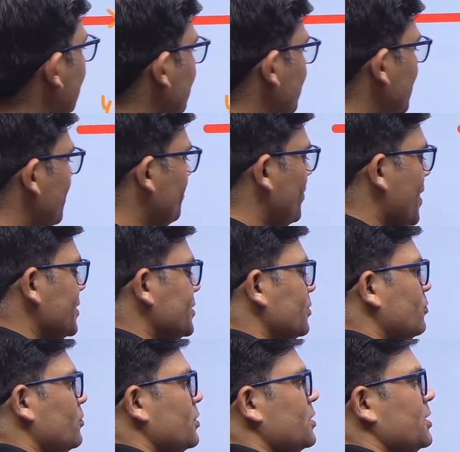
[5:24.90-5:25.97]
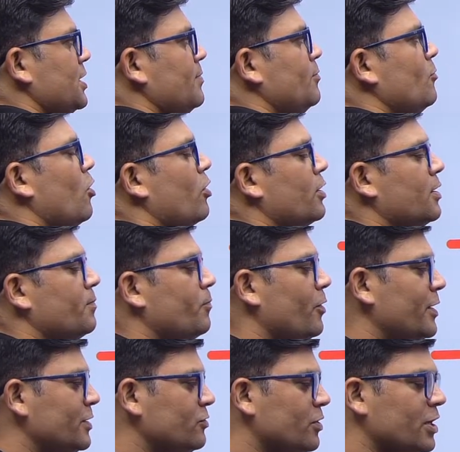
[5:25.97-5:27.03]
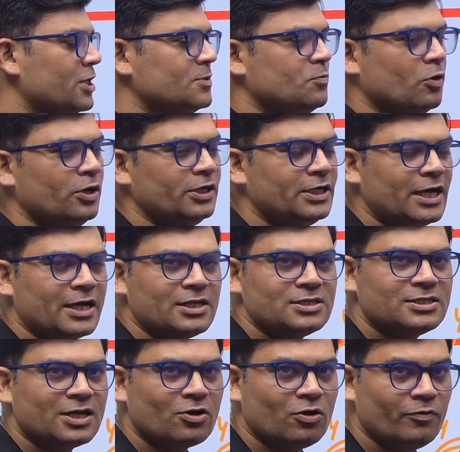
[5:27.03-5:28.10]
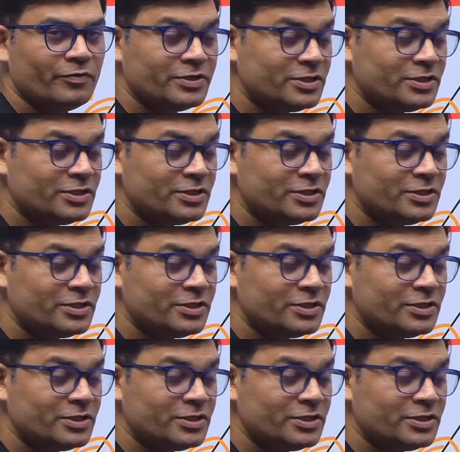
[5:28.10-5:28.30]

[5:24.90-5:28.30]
they are passing through the same corner point, so corresponding angles are always